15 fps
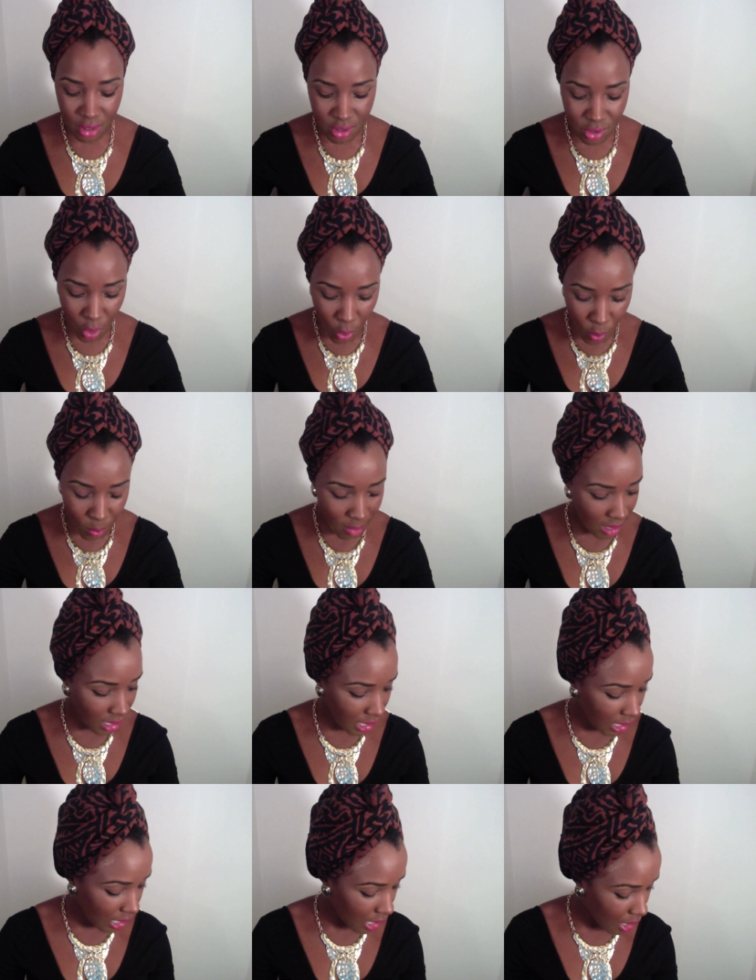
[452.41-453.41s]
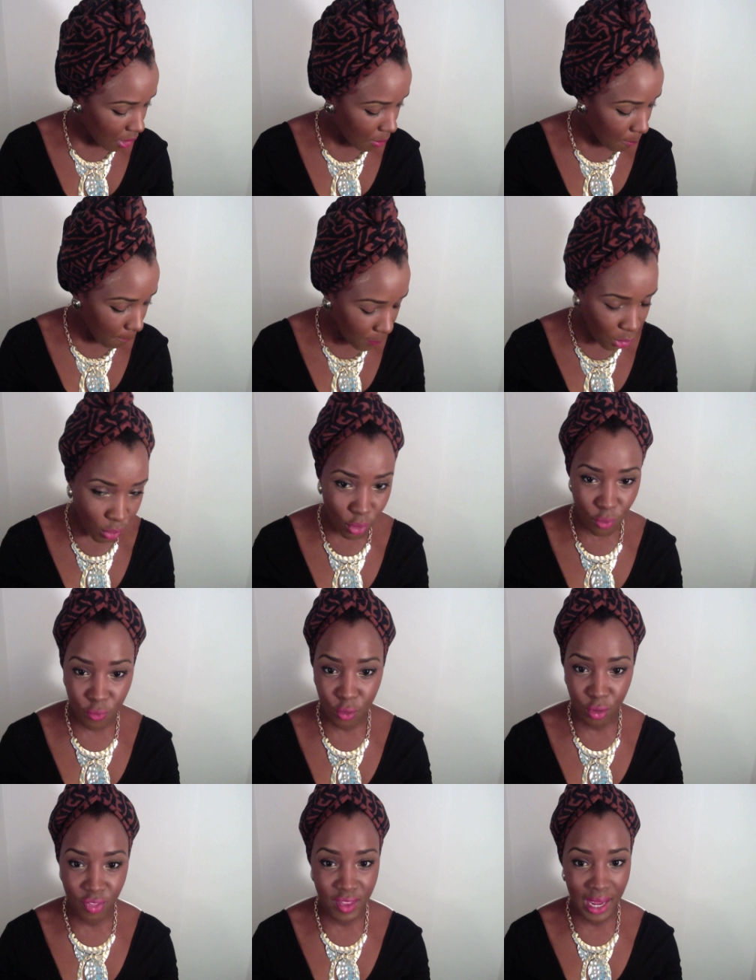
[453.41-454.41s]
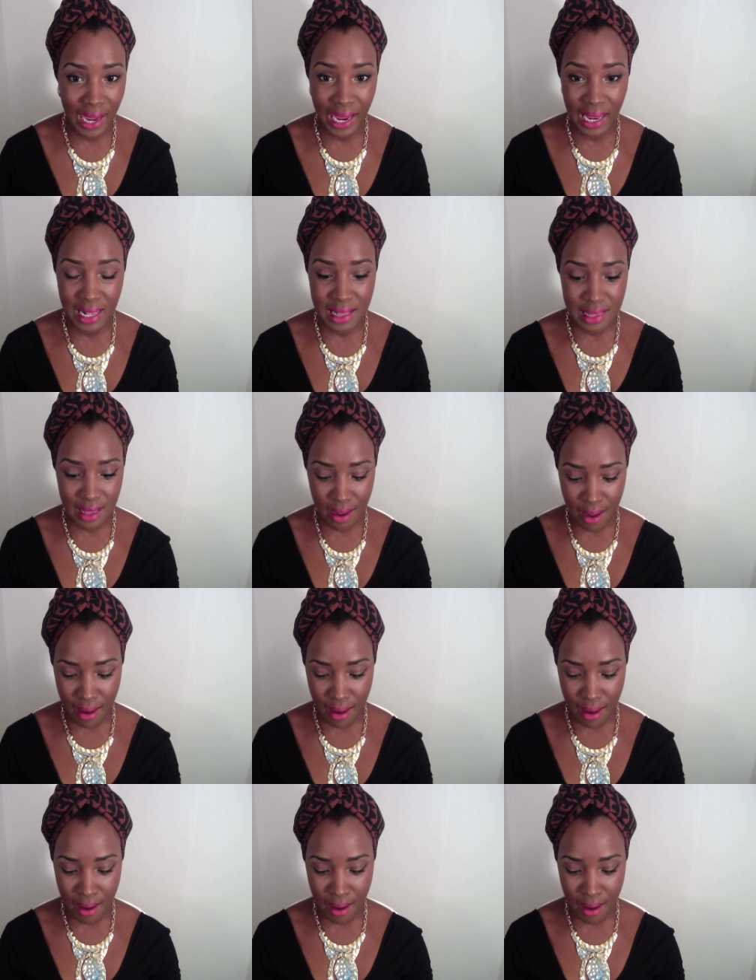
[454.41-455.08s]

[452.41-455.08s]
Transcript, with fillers: so many beautiful things.